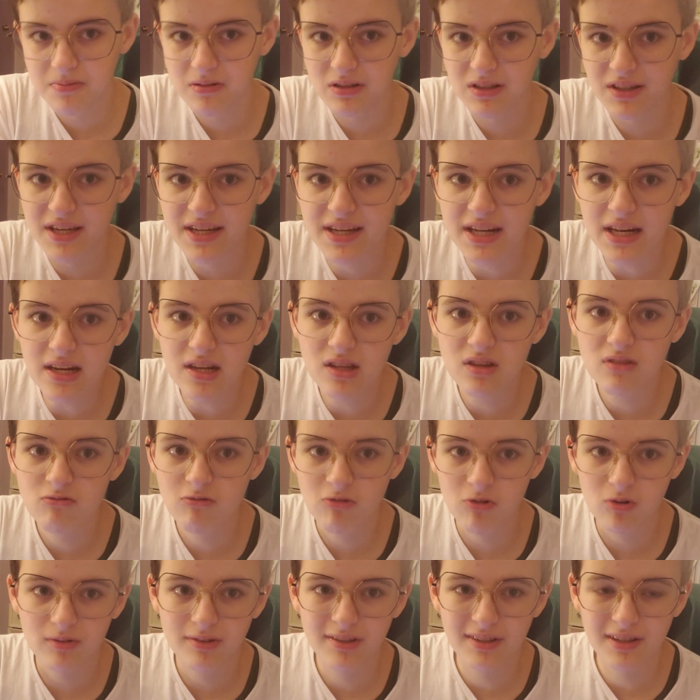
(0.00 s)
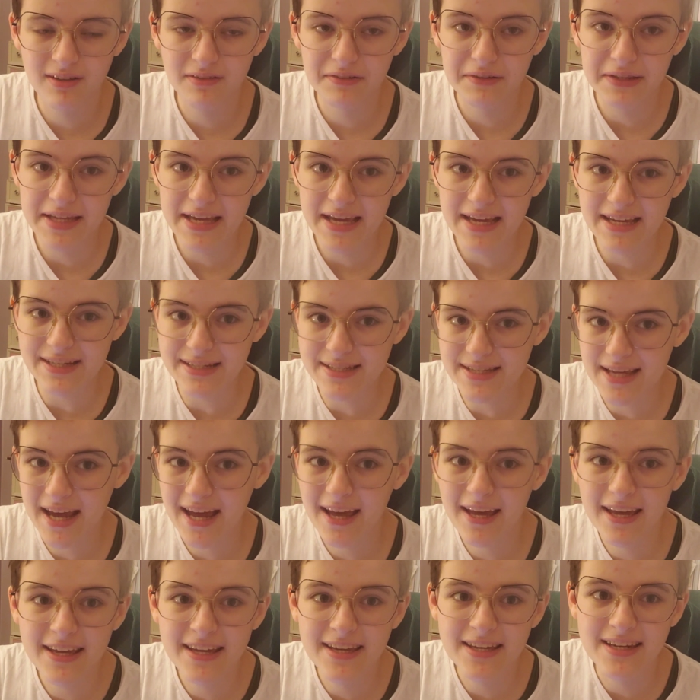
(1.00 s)
played the role of the
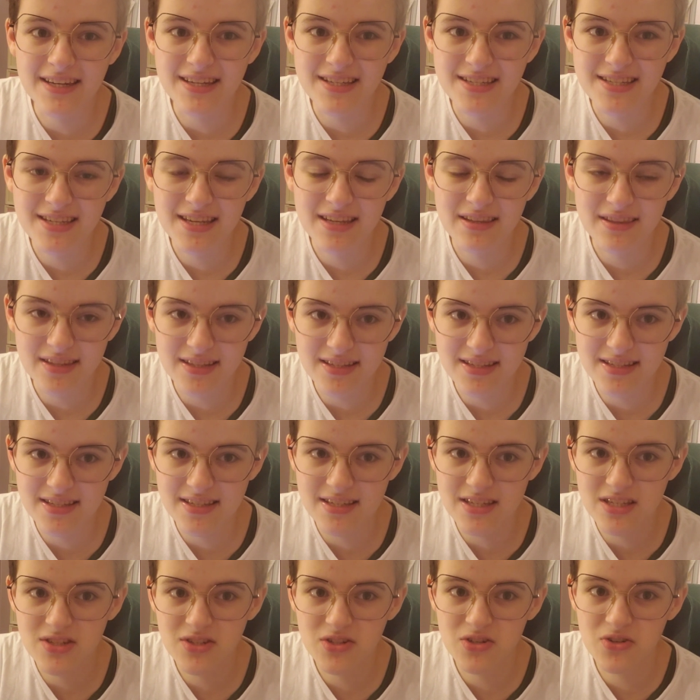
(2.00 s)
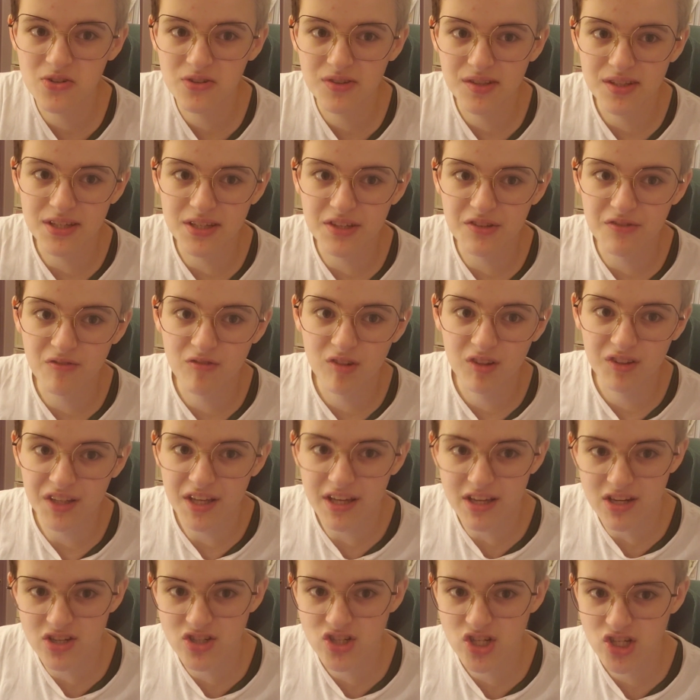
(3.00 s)
antagonist, and the sisterly
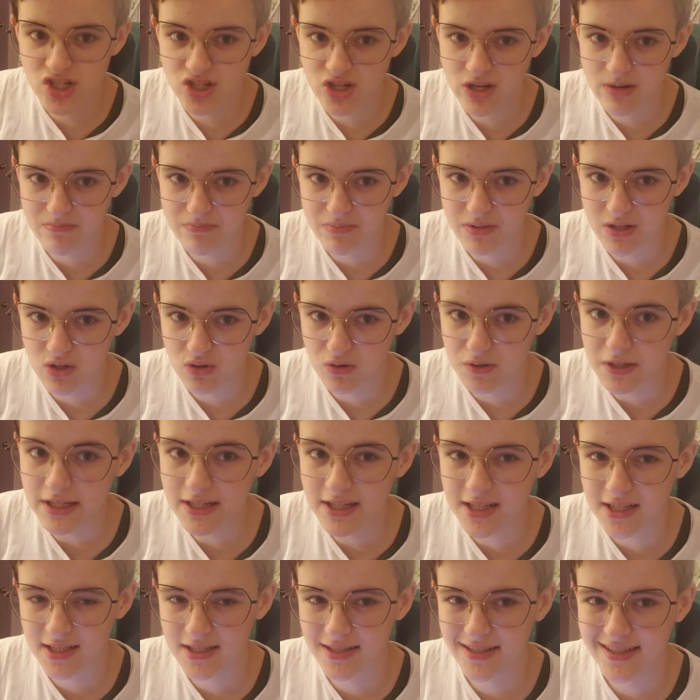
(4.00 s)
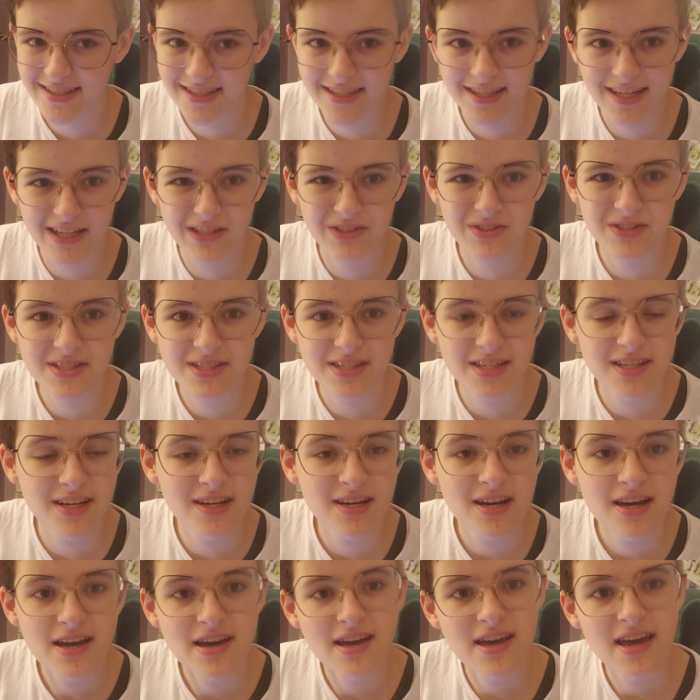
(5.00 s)
relationship between Anna and Elsa,
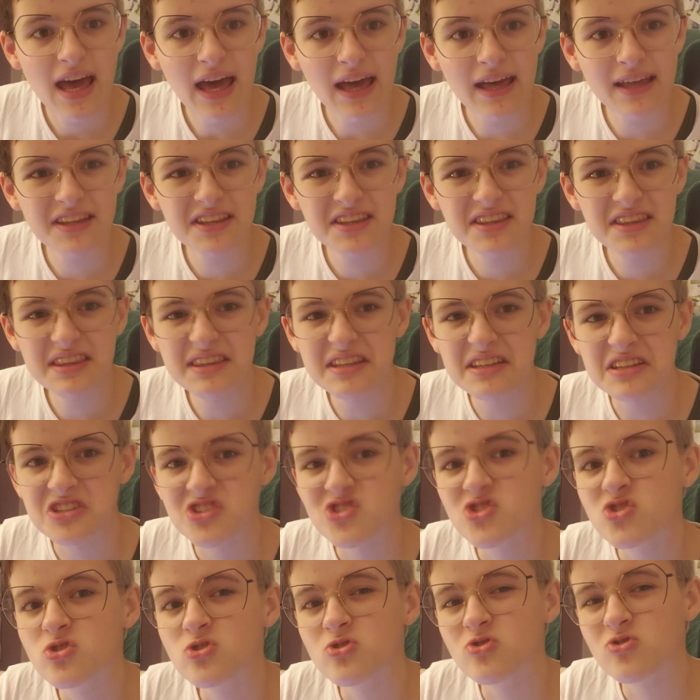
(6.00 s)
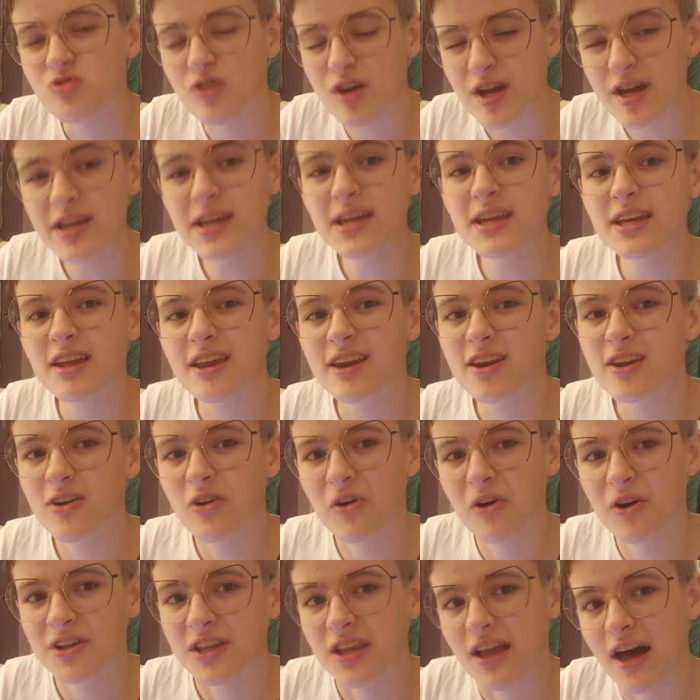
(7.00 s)
and the strain
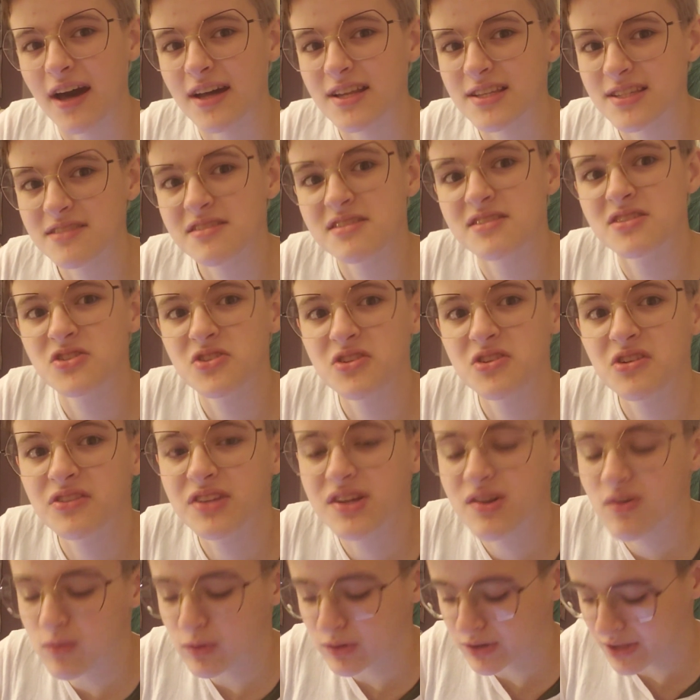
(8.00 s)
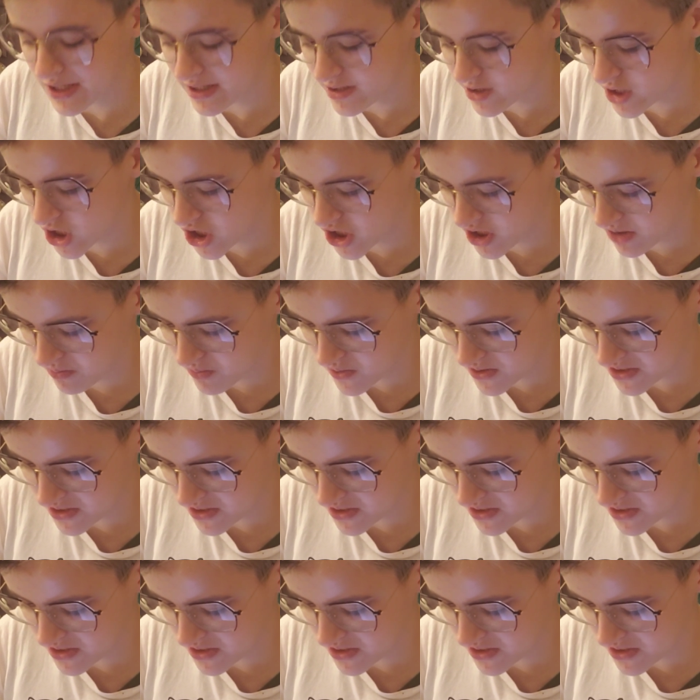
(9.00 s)
on that sisterly relationship